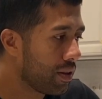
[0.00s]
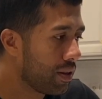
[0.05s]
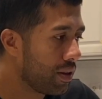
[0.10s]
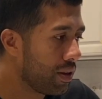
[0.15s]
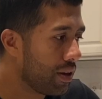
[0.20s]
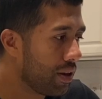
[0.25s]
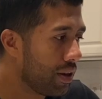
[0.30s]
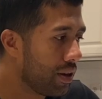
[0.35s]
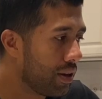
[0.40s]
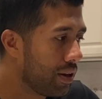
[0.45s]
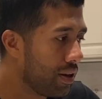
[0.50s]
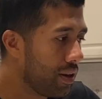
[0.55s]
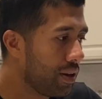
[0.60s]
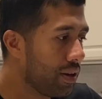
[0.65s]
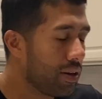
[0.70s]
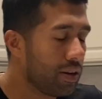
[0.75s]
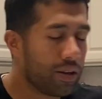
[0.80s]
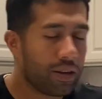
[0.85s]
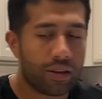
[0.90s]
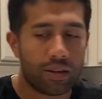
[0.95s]

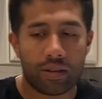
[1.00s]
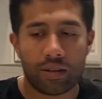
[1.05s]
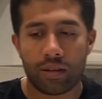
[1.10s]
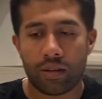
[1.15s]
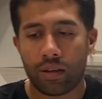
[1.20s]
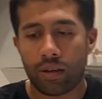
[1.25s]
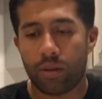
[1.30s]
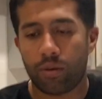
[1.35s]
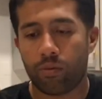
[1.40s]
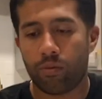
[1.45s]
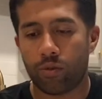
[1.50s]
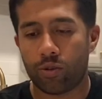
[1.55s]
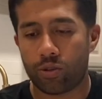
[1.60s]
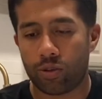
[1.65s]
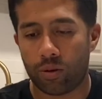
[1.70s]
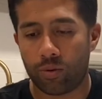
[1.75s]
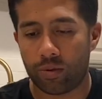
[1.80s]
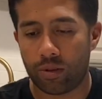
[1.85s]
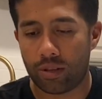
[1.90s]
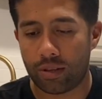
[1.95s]
And we'll
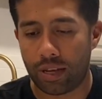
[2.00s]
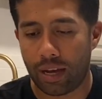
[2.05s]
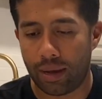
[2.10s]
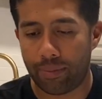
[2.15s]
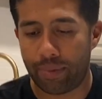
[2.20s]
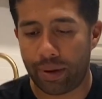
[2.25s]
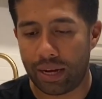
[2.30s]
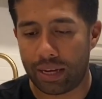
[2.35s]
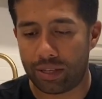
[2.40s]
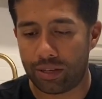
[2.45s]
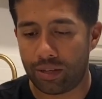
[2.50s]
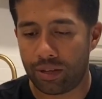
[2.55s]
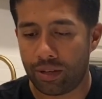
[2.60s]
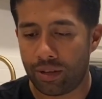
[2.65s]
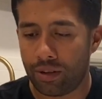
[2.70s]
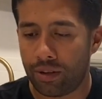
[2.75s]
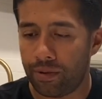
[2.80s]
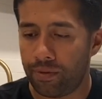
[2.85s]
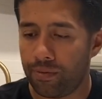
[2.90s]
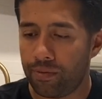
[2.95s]
start with the top hats.
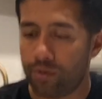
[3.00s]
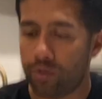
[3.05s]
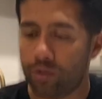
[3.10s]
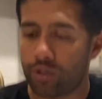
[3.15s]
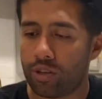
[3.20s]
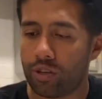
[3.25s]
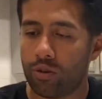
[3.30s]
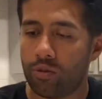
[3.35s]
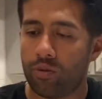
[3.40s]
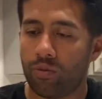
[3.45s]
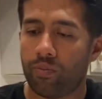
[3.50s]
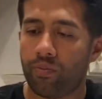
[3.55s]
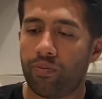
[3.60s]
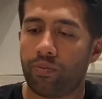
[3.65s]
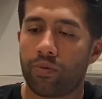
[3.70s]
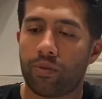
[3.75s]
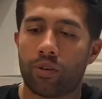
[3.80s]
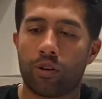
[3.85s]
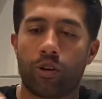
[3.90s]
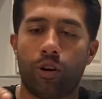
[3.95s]
So
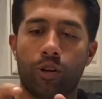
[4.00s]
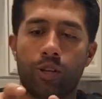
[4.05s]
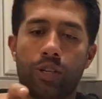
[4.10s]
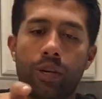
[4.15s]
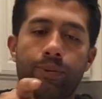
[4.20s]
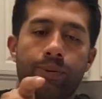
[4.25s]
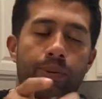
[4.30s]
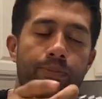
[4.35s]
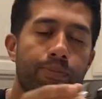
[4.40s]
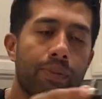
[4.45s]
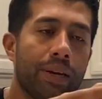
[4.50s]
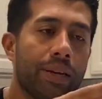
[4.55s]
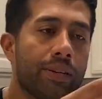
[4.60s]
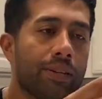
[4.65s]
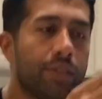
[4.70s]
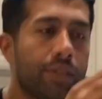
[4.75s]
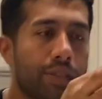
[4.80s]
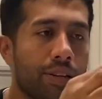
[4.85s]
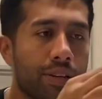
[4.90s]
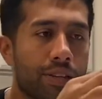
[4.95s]
Carceps
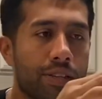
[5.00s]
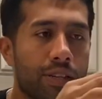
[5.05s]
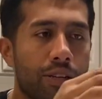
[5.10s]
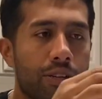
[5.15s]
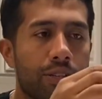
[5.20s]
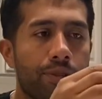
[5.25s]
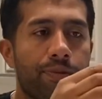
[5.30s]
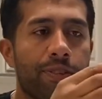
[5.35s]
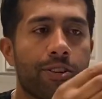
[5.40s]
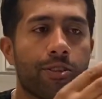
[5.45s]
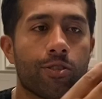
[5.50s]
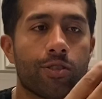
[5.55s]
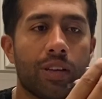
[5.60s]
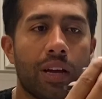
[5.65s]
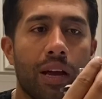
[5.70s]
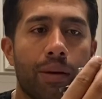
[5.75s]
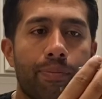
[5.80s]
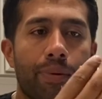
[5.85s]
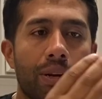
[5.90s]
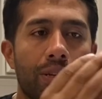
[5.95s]
makes a set of spherical
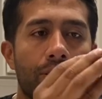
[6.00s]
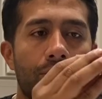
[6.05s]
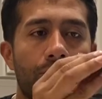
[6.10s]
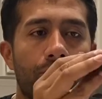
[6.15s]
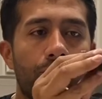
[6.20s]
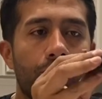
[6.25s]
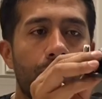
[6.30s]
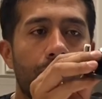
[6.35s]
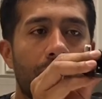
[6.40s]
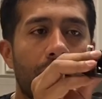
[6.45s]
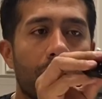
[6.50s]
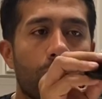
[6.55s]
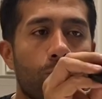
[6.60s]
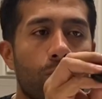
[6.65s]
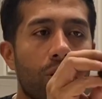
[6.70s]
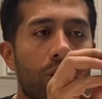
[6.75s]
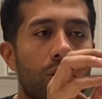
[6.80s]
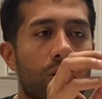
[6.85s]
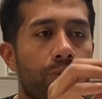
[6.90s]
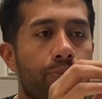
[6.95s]
top hats, really high
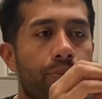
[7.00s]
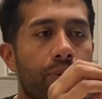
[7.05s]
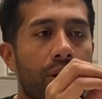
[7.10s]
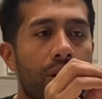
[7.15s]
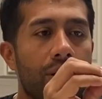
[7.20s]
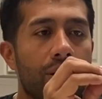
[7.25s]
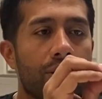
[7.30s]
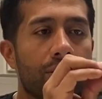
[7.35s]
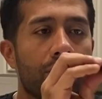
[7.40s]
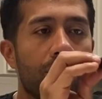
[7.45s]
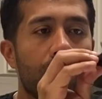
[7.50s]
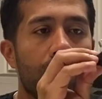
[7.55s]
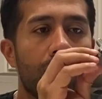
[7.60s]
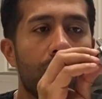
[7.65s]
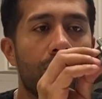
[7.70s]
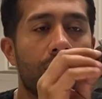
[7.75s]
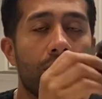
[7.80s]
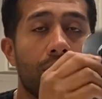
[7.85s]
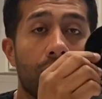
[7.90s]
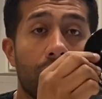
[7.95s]
quality product.
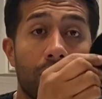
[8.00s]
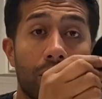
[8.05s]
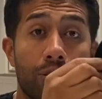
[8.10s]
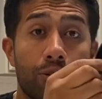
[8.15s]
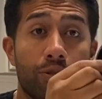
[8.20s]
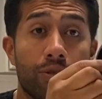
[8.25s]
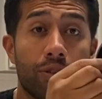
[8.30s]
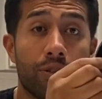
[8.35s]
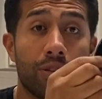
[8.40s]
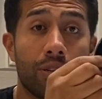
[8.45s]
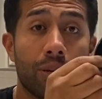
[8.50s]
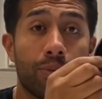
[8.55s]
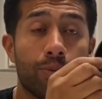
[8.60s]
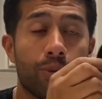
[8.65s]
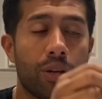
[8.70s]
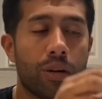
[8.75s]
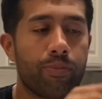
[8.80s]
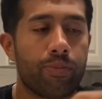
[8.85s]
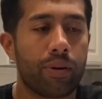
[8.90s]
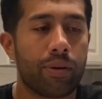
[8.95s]
I used the same
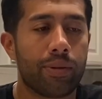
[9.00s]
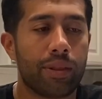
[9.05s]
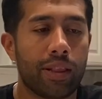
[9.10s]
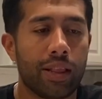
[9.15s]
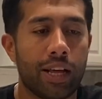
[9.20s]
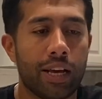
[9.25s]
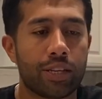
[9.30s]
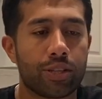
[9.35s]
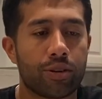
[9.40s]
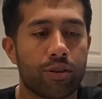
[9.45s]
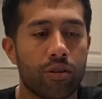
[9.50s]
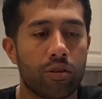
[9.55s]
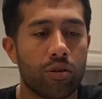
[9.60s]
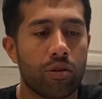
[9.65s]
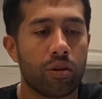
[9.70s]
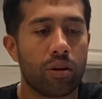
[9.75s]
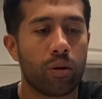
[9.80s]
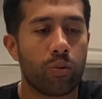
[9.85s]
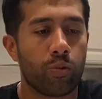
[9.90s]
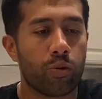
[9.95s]
setup on the last
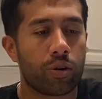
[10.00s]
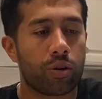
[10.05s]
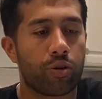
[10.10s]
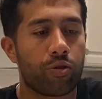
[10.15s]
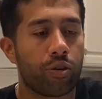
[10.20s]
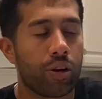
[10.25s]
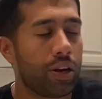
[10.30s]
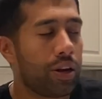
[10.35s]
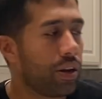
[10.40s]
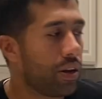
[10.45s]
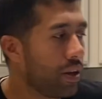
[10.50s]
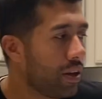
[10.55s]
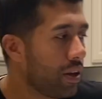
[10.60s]
car, worked great.